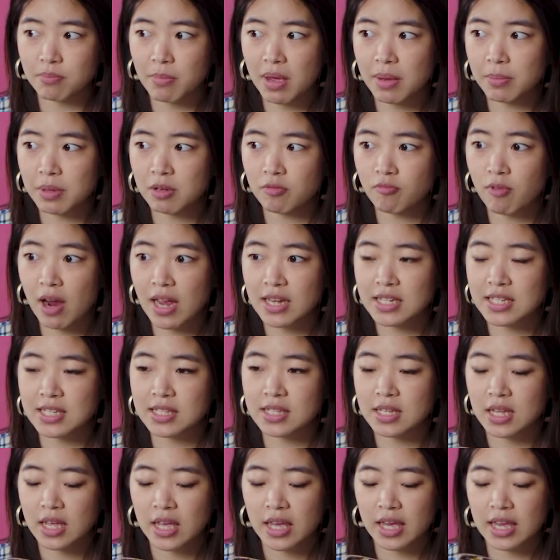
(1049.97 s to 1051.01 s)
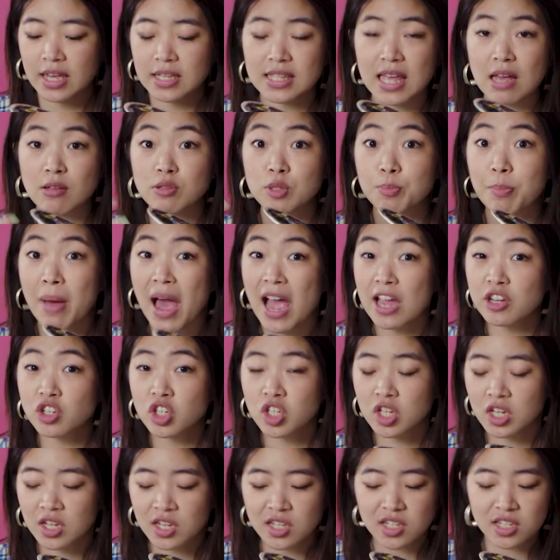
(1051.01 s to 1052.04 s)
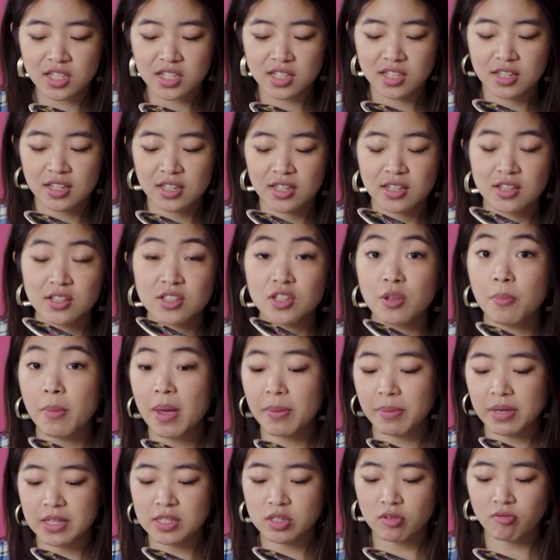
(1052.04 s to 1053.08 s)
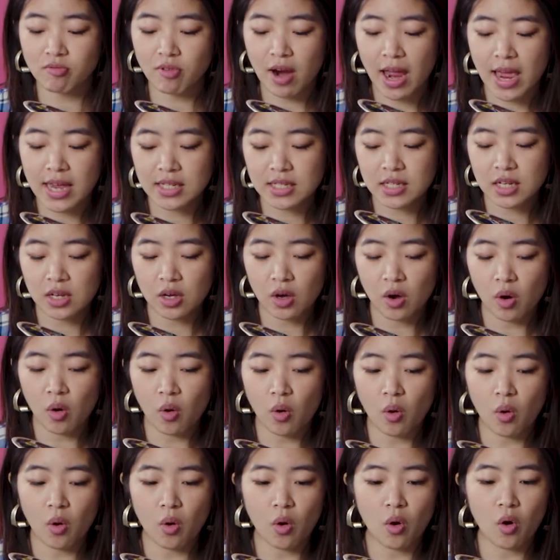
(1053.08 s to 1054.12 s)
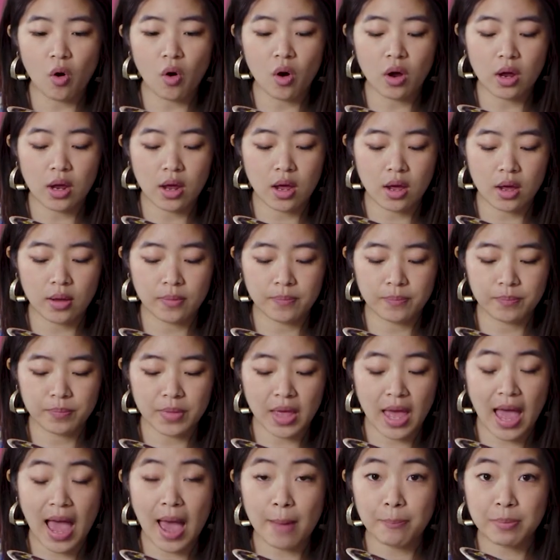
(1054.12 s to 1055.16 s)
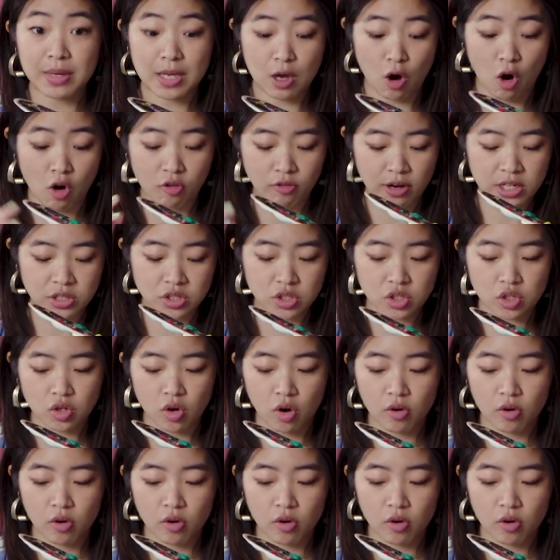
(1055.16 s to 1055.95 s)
Maybe red it sounds passionate, so maybe it's a red, or a happy orange.